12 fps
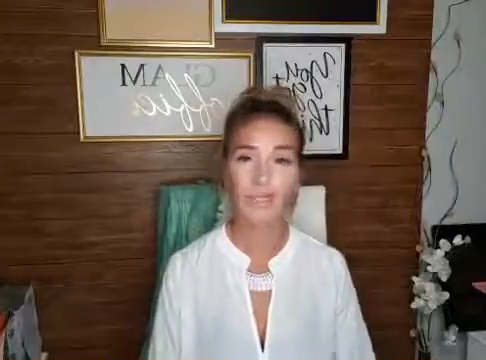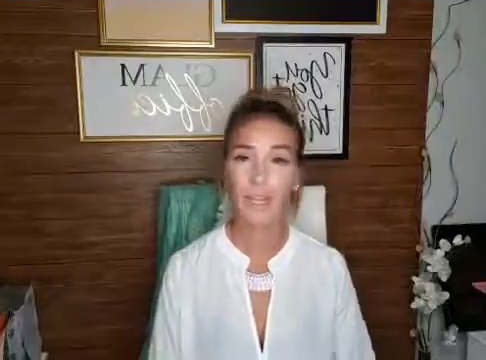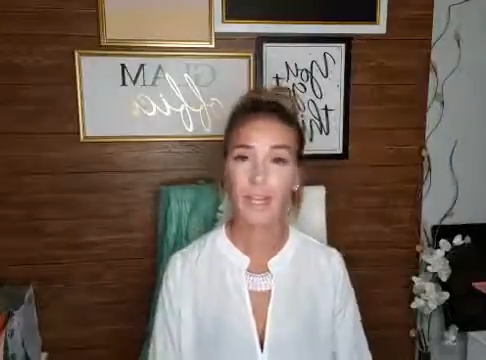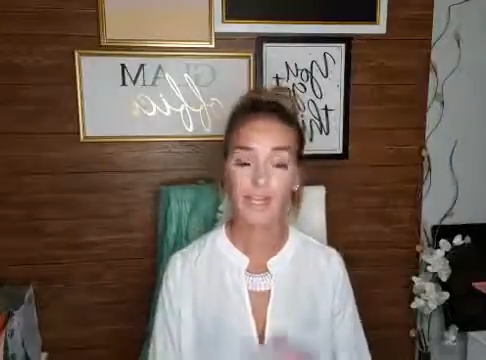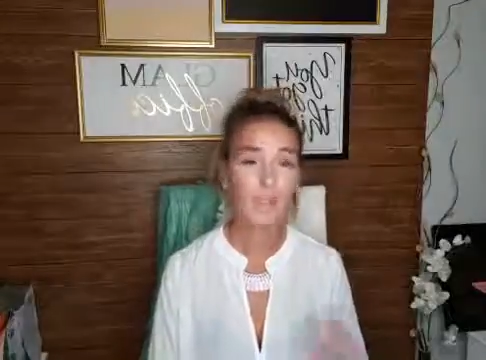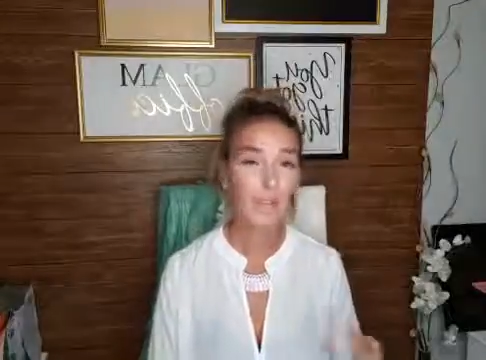
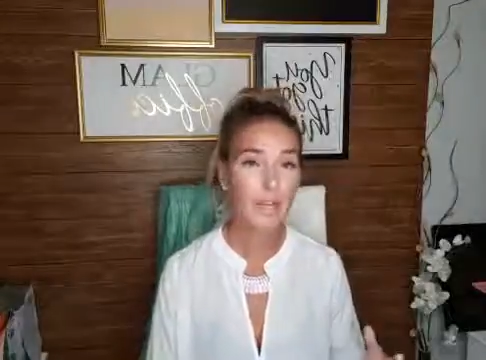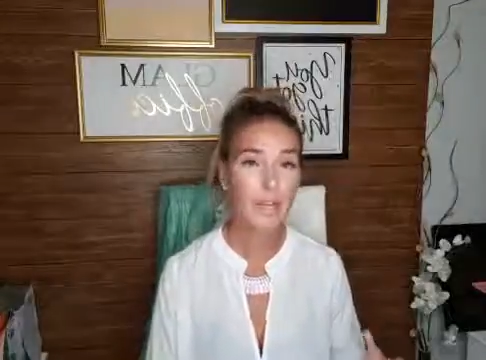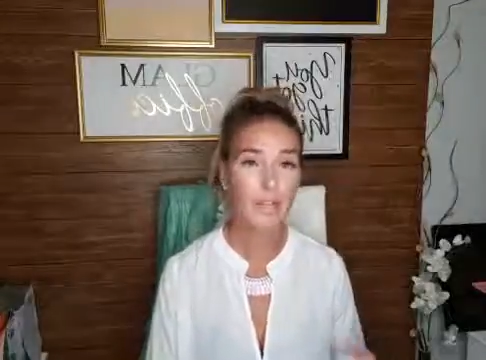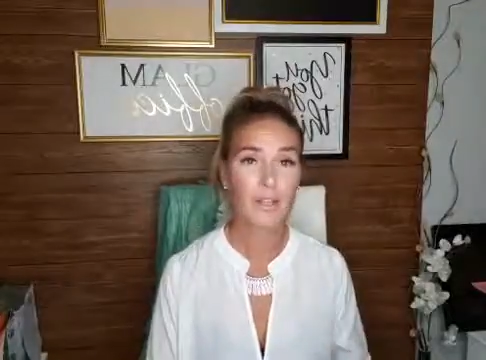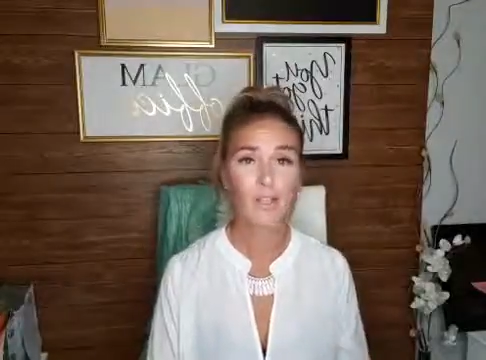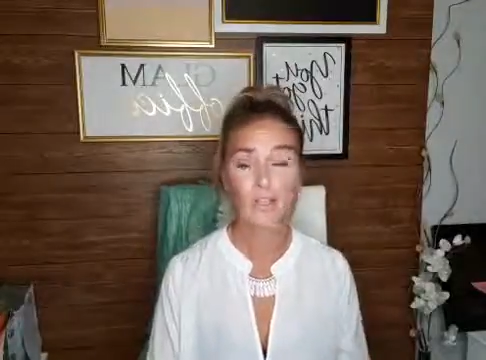That's why
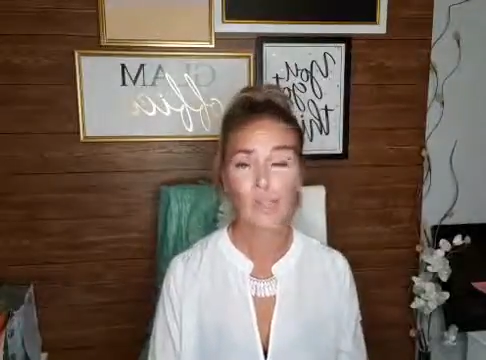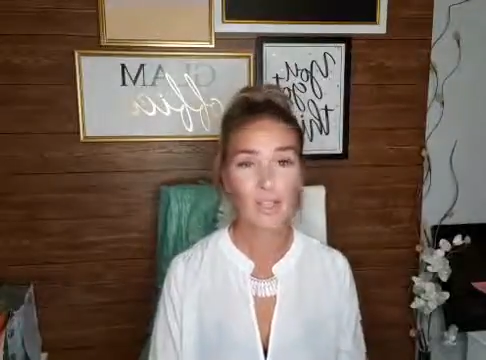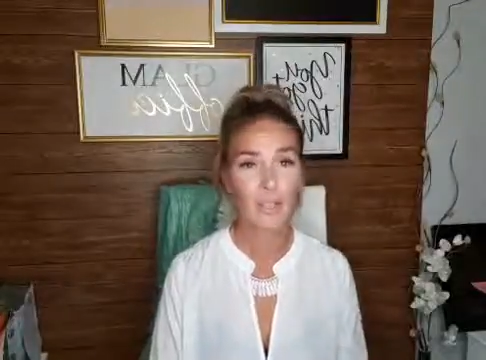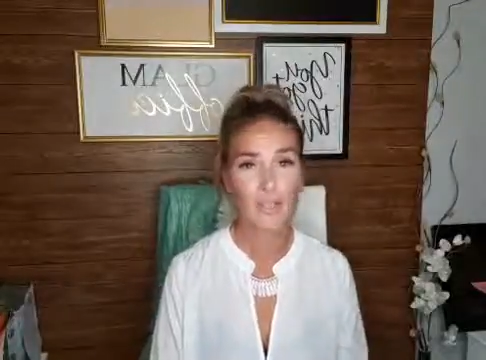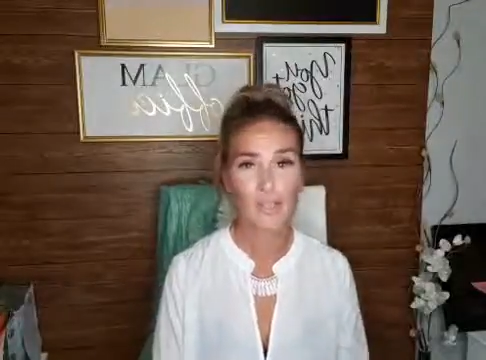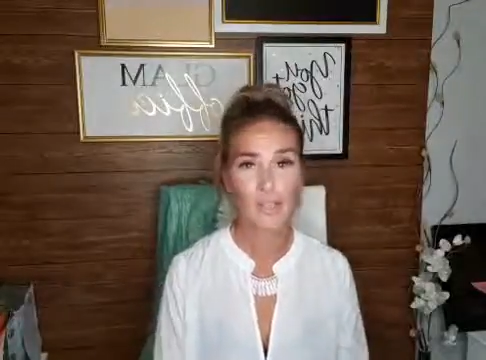your
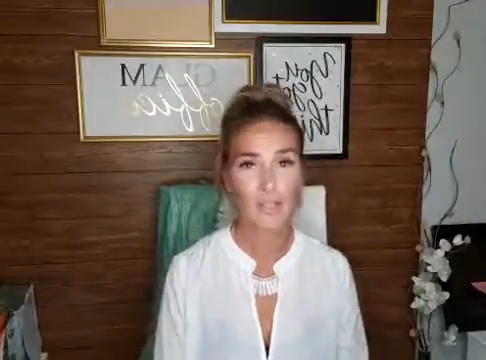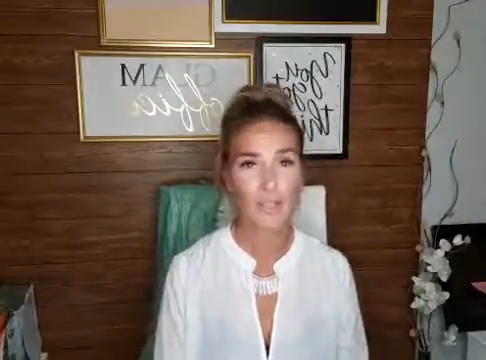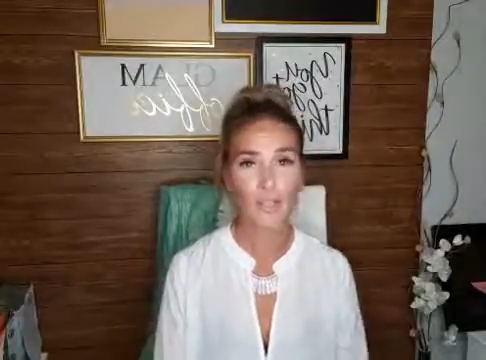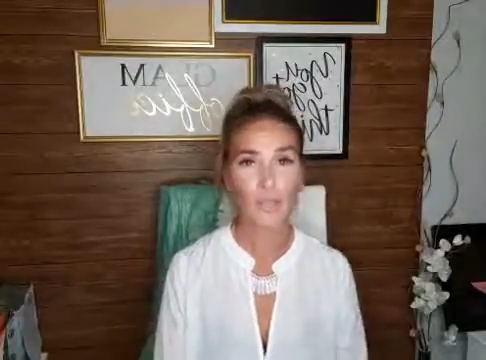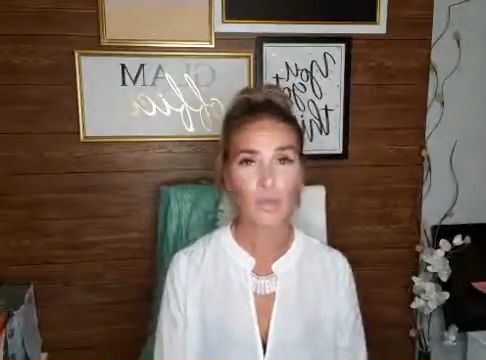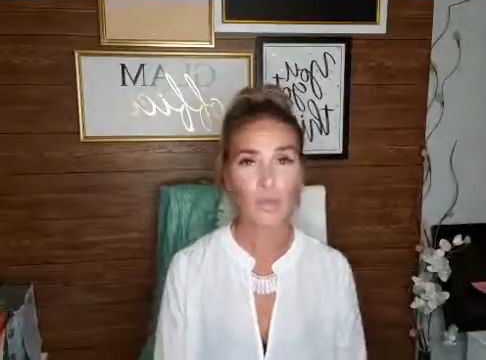selfies and
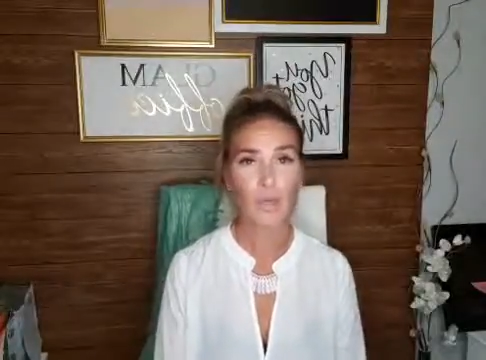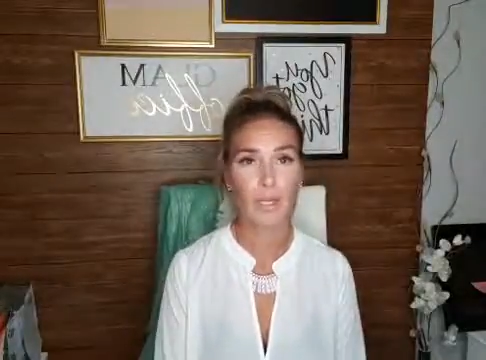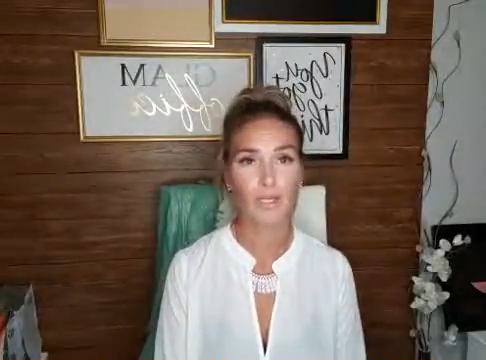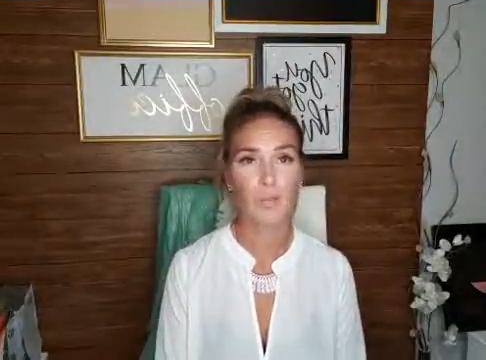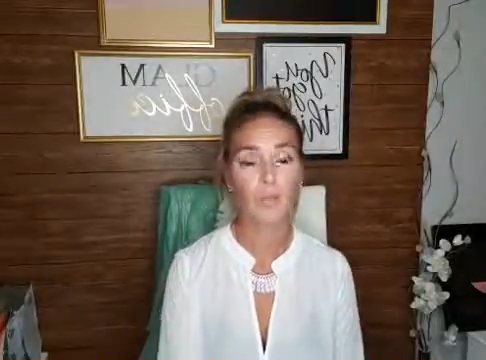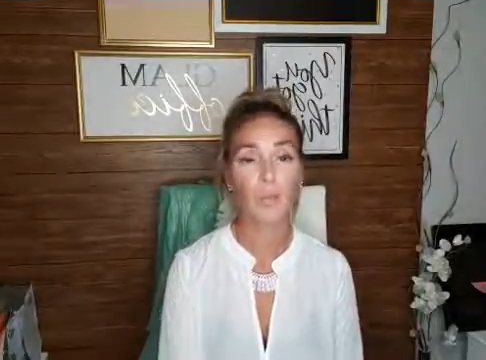stuff work
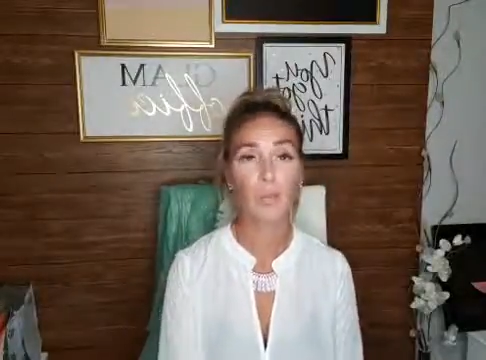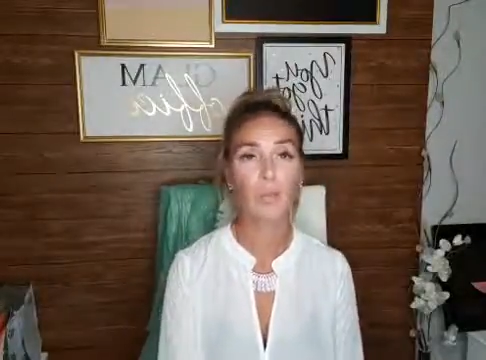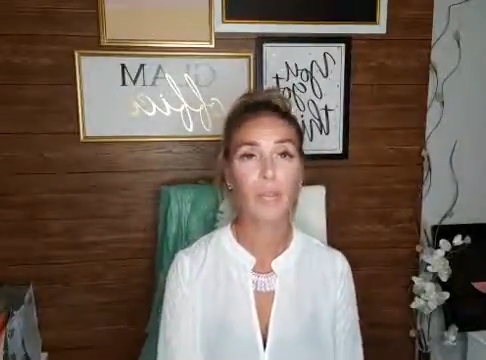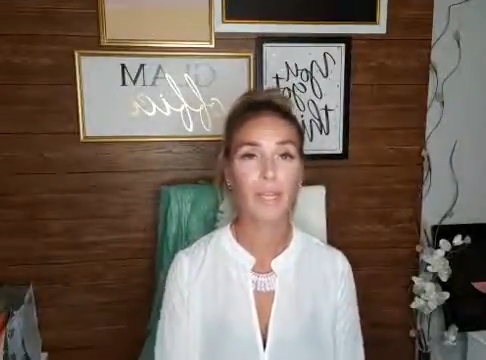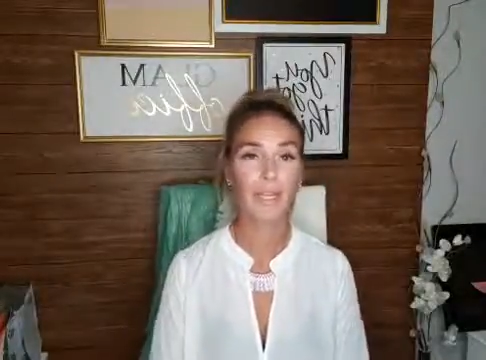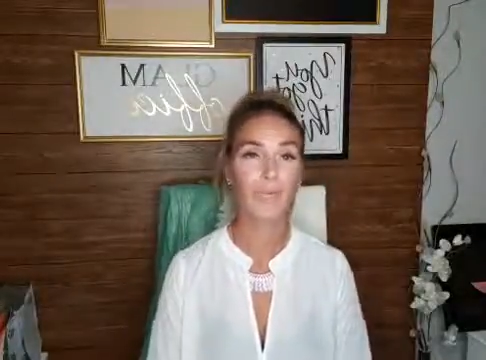best. People
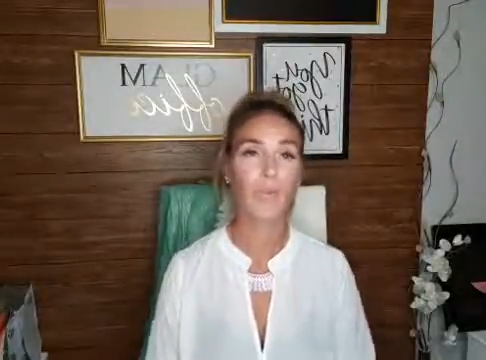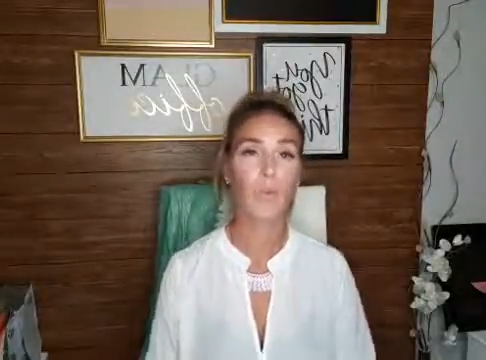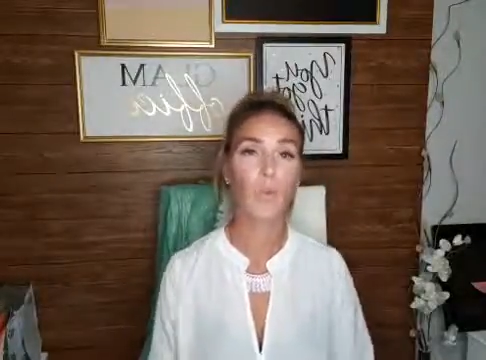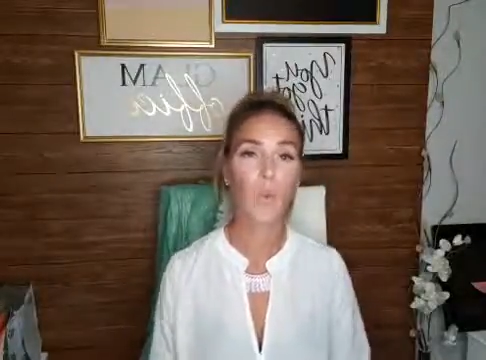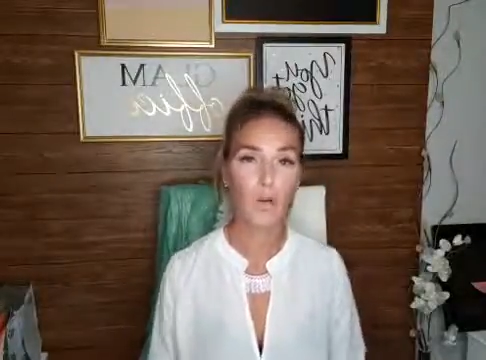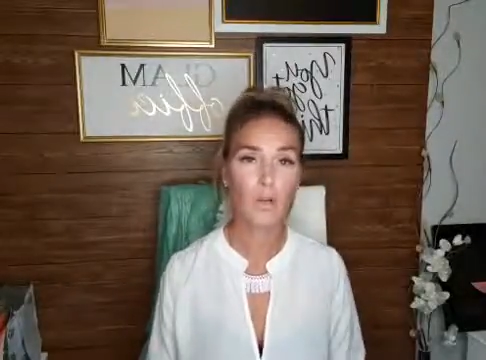relate
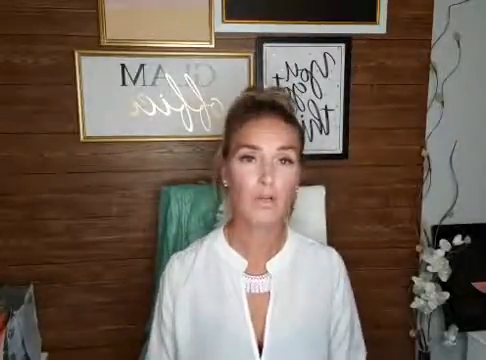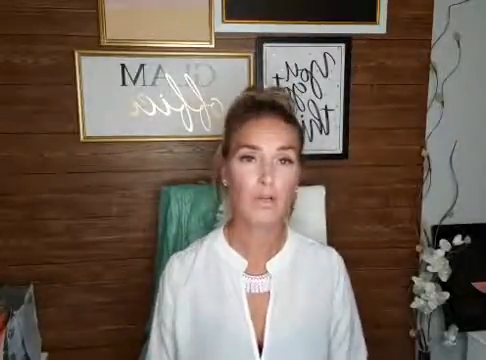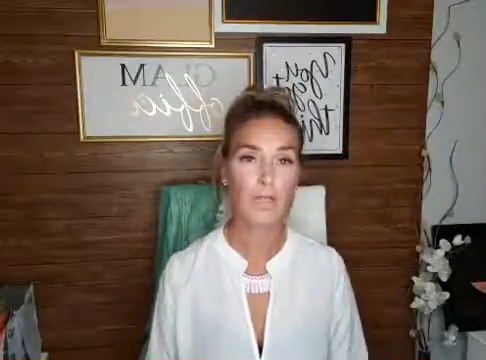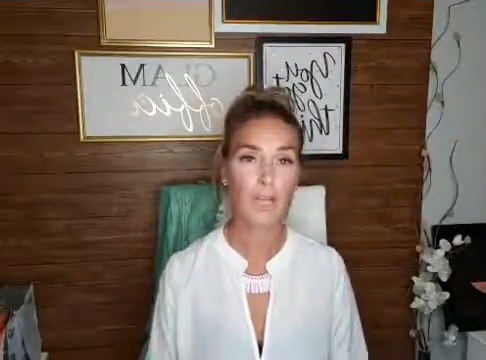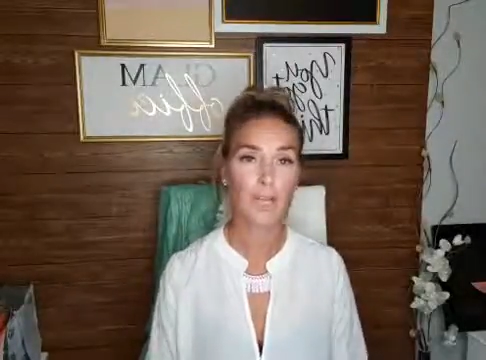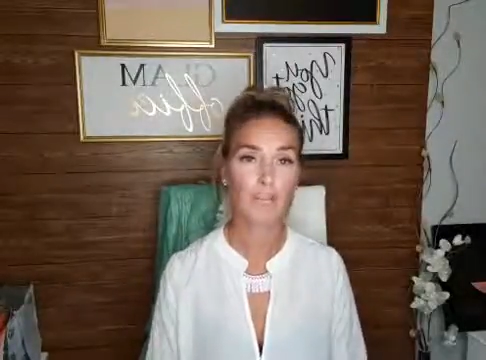more to
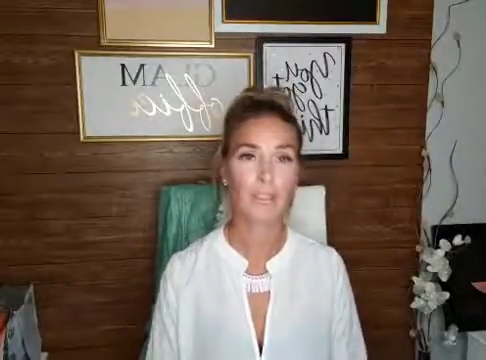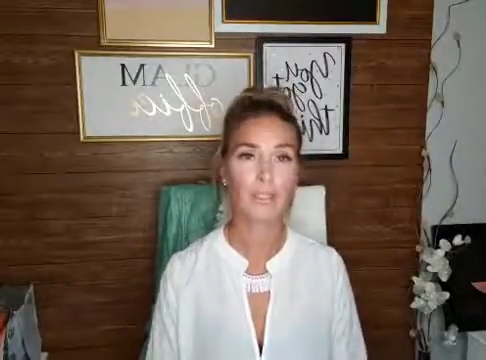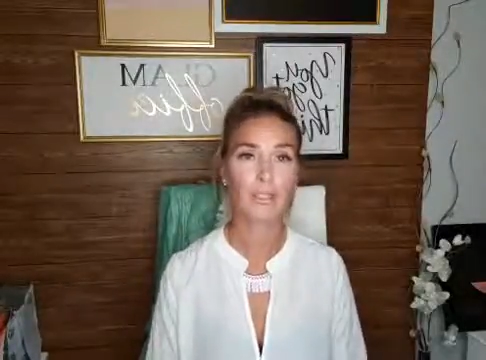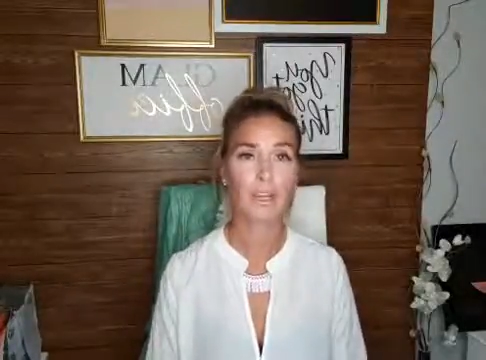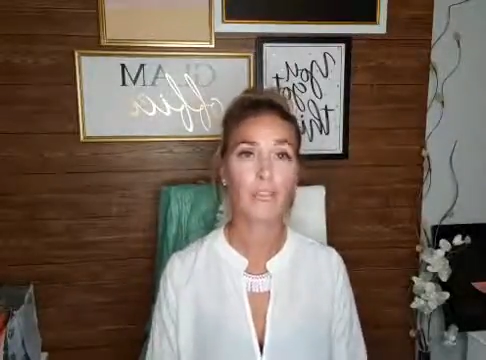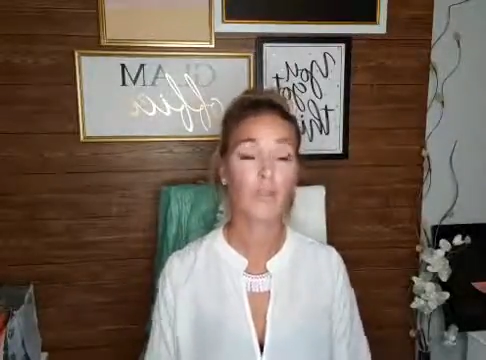that kind of
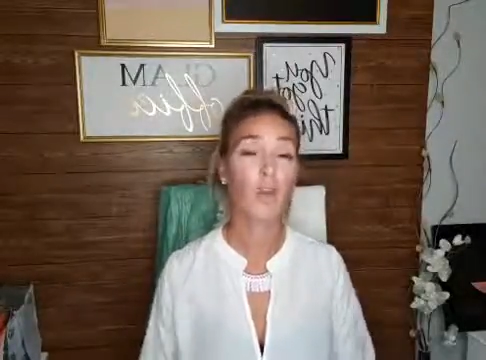stuff.